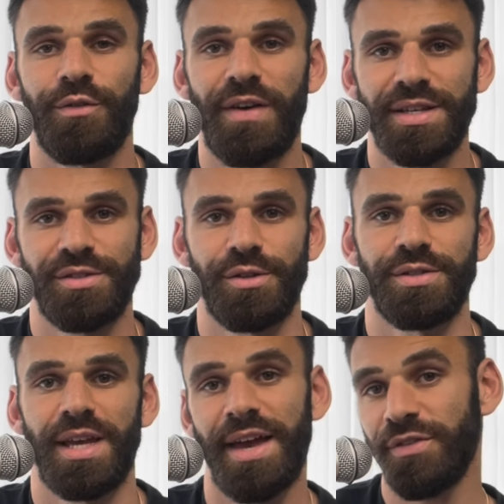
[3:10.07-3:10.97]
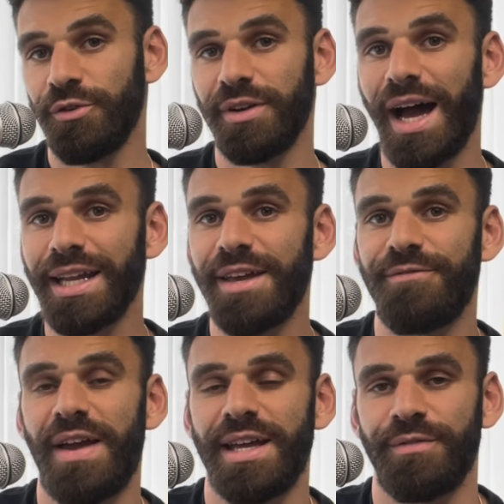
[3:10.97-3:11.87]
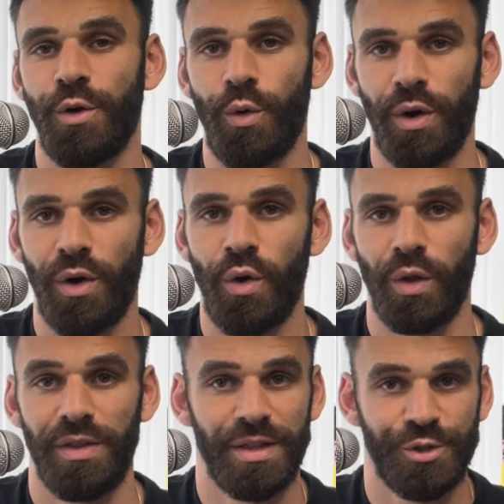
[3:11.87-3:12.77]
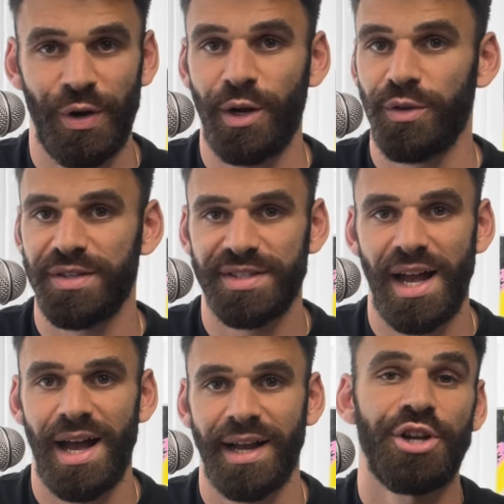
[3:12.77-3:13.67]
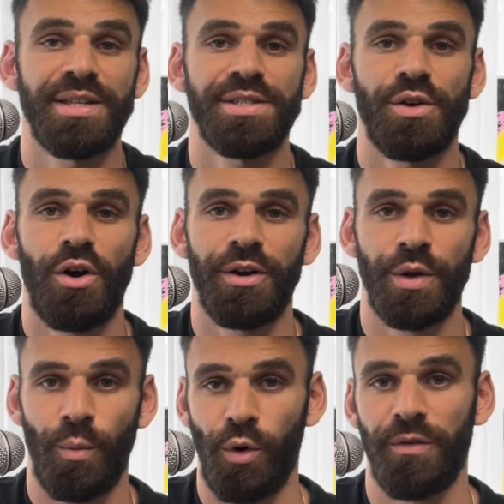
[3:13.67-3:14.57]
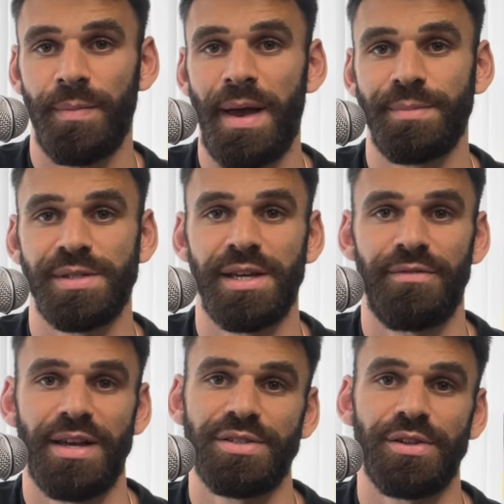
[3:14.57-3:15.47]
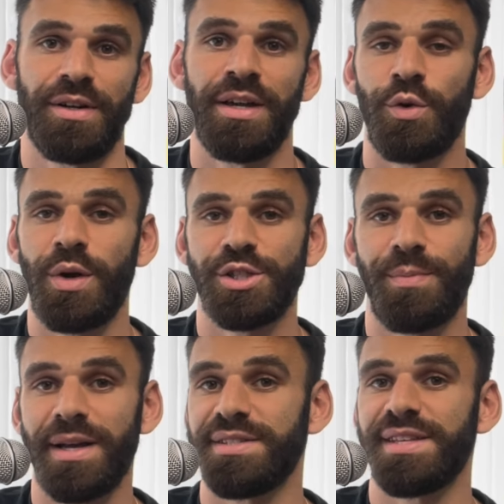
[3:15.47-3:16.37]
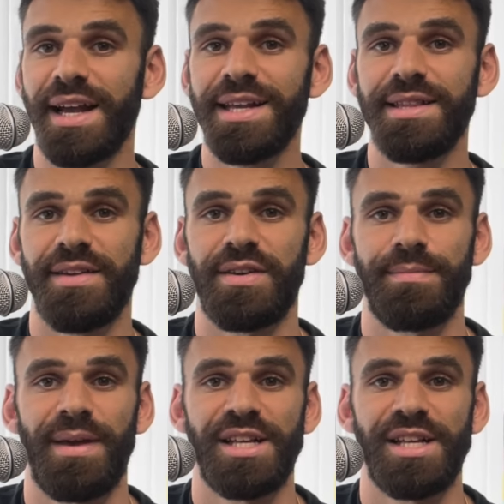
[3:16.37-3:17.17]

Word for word: Now investors, if you're not a fan of Coca-Cola, the drink or the stock, chances are you're more of a Pepsi investor. To which my second dividend